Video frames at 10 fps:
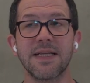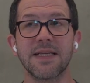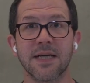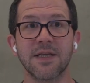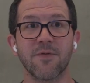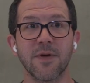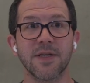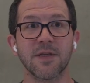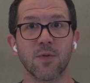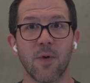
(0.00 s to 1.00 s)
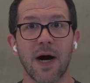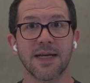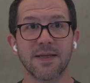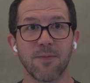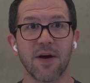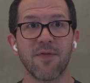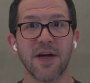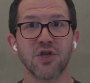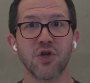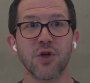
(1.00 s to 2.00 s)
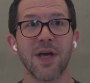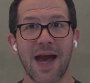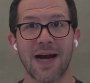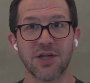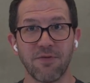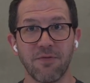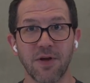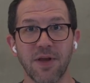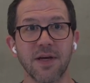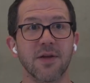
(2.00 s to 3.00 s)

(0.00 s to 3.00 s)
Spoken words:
tons of reasons why Spotify should cache everything.